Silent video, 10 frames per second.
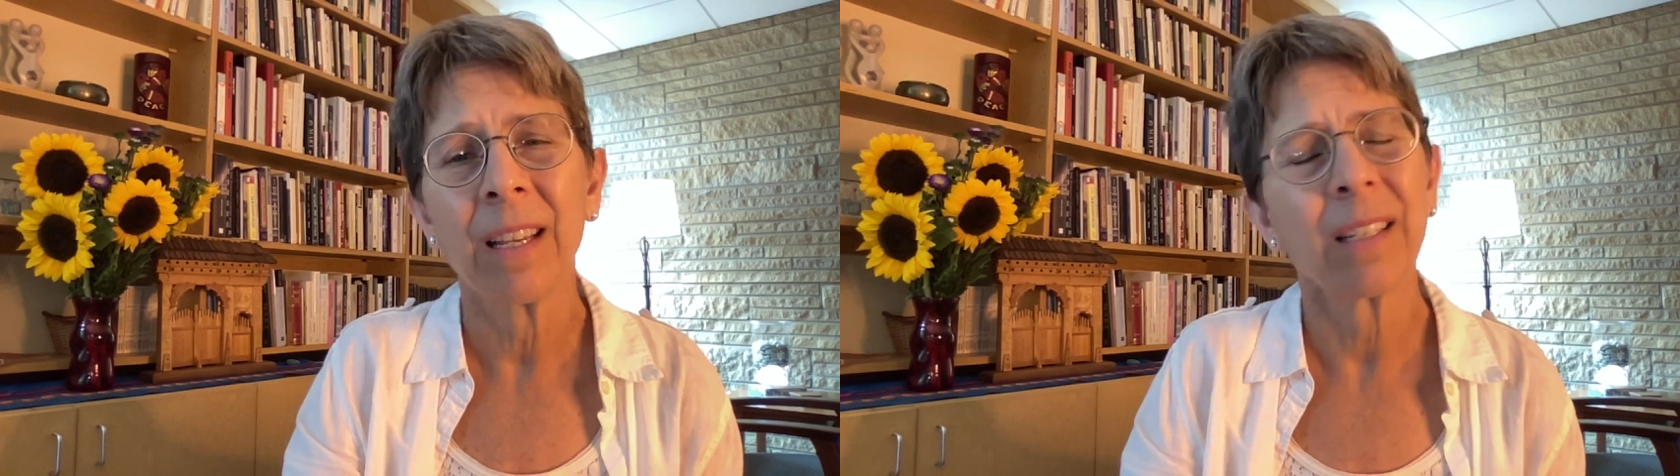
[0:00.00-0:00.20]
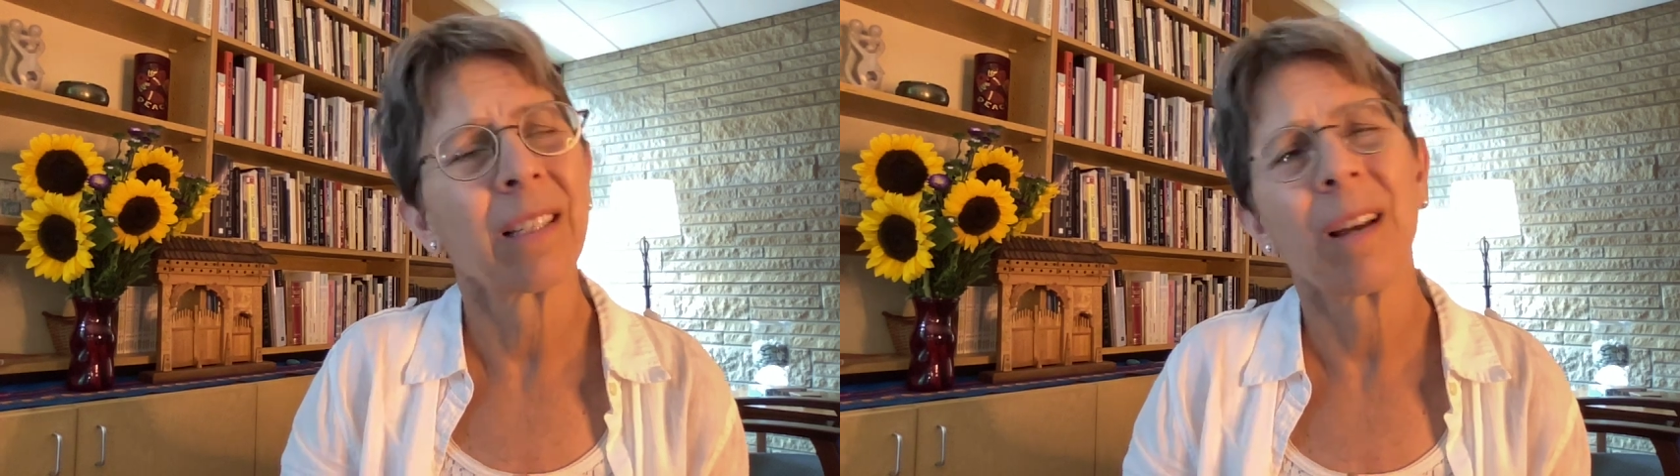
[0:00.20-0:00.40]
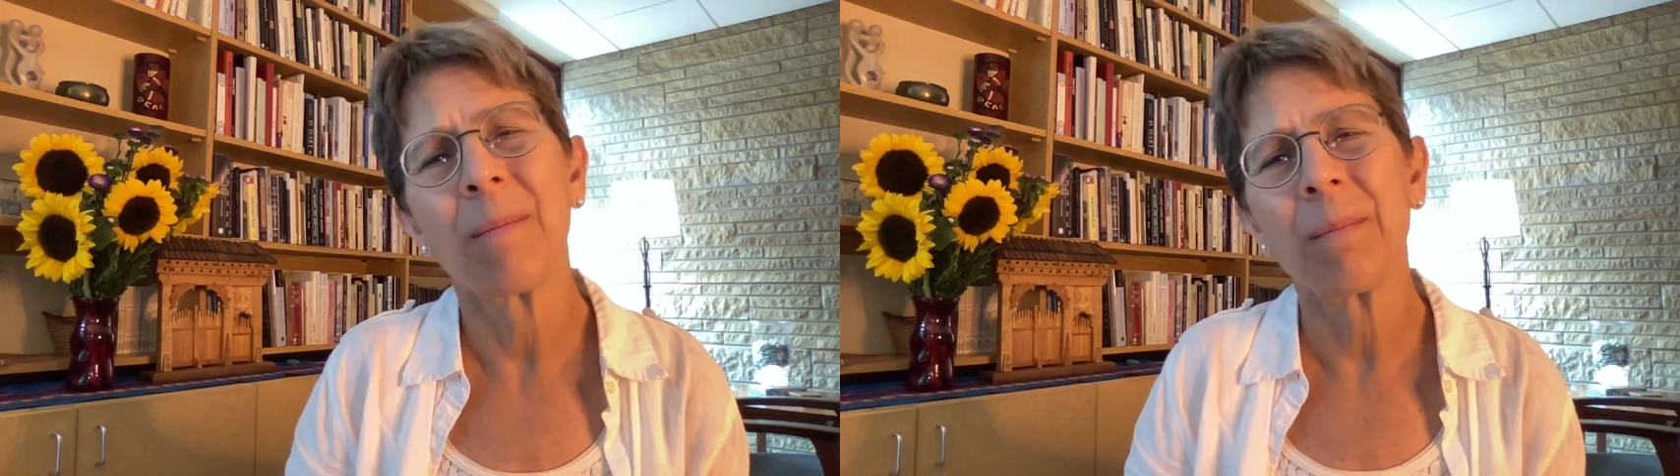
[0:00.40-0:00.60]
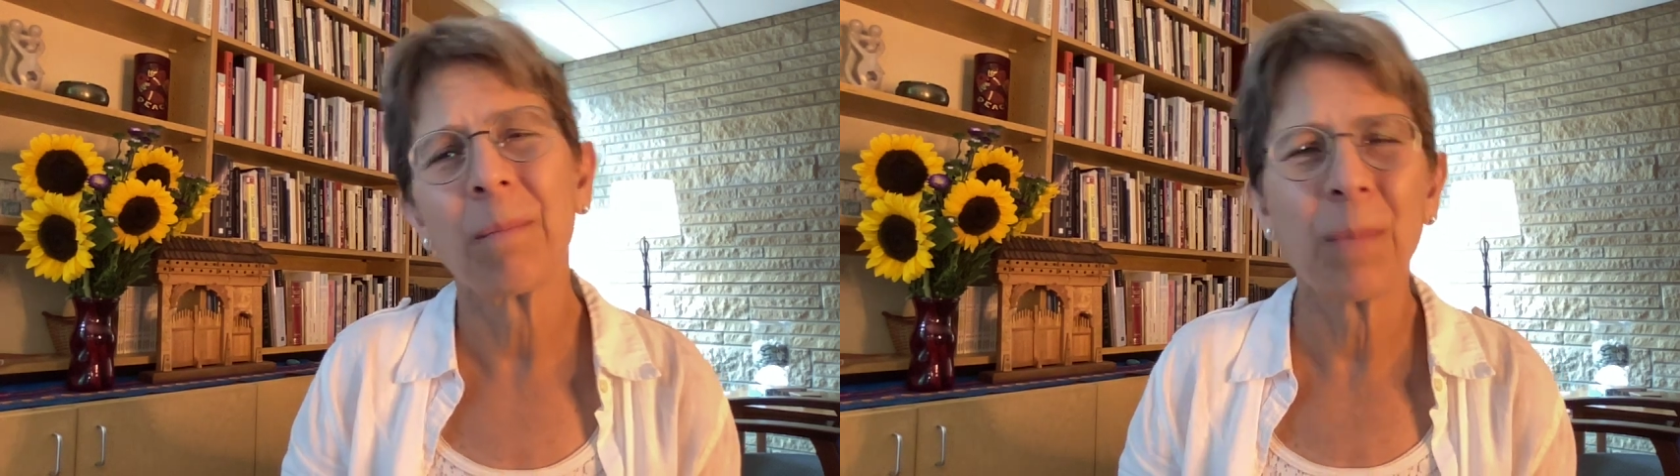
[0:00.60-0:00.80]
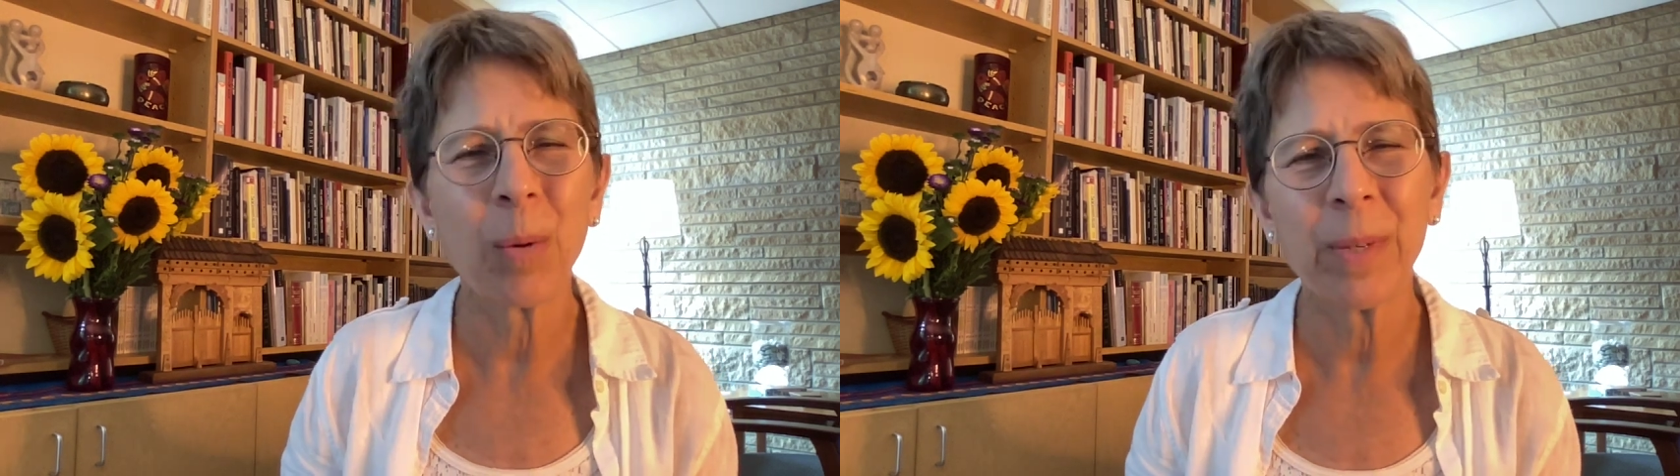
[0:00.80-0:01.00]

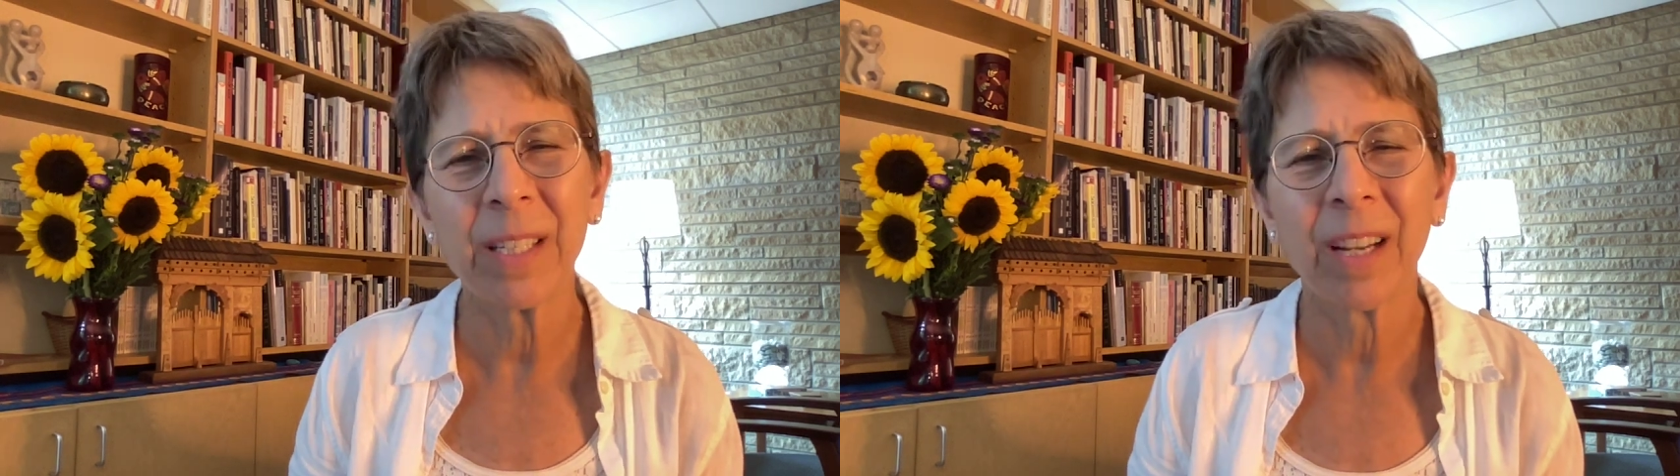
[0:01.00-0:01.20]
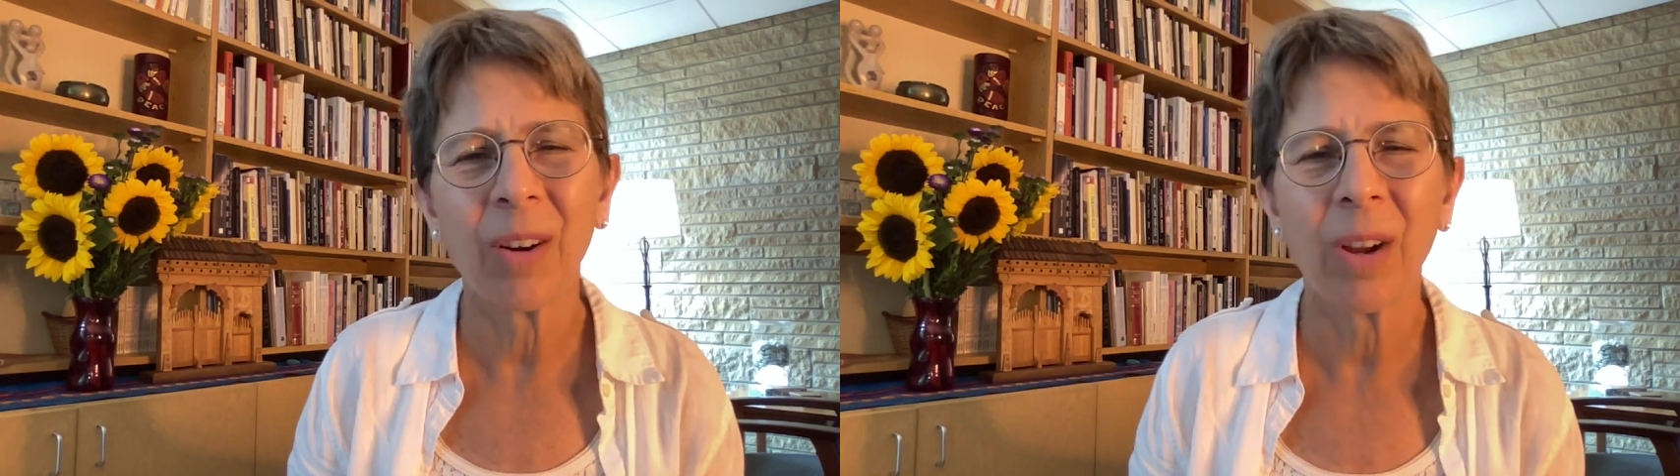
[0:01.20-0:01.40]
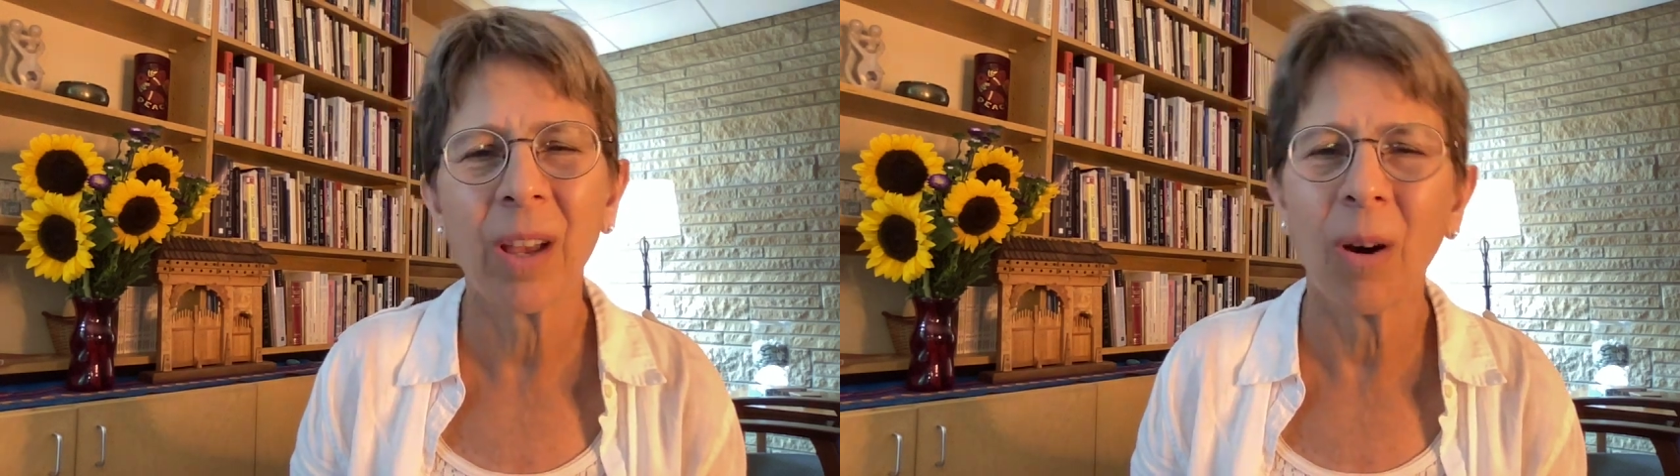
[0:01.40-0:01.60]
some momentary